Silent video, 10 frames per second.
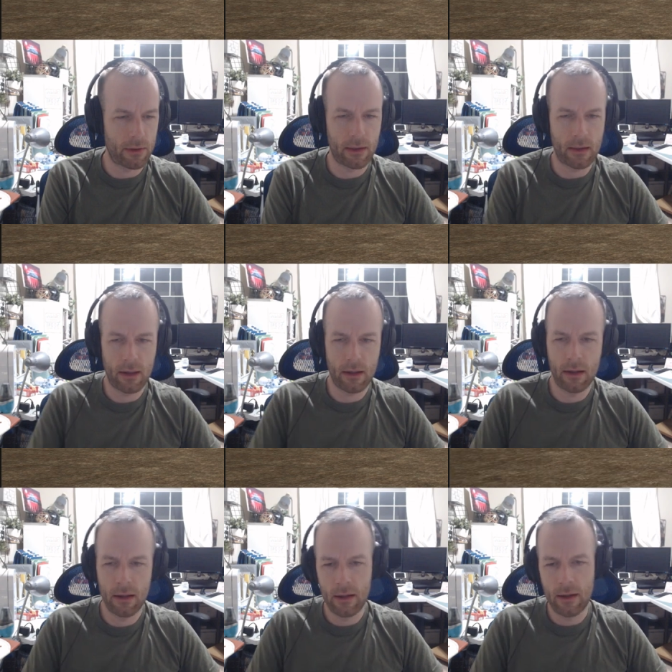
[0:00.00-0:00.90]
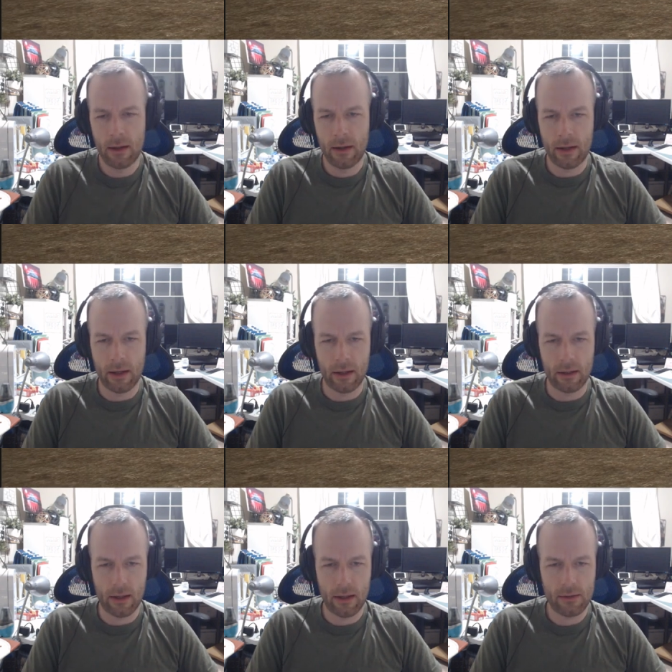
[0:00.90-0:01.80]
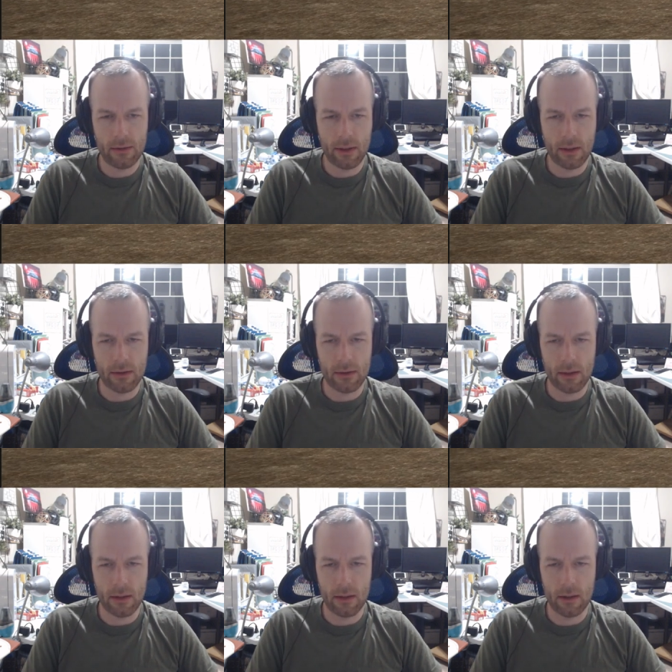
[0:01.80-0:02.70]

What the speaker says: right there. And as you can see,